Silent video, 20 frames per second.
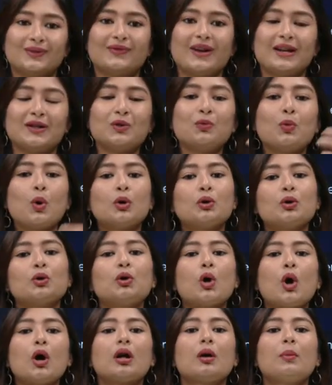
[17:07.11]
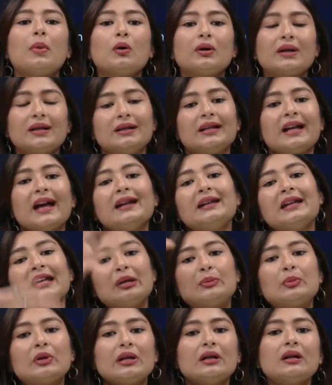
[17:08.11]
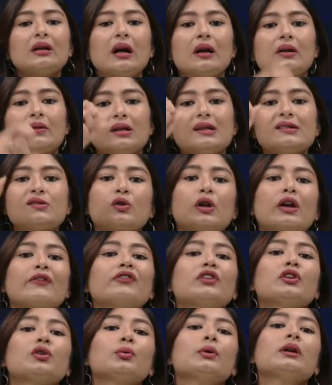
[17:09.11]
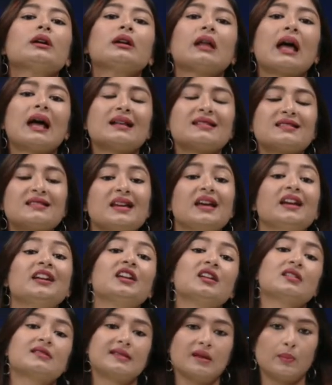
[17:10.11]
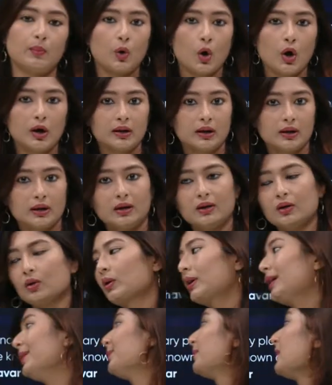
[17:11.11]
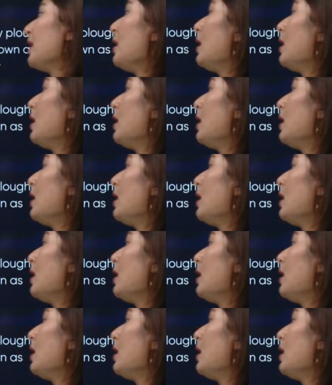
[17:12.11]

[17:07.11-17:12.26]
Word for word: When you want to talk about India and neighboring countries, you refer to it as Indian subcontinent. Okay.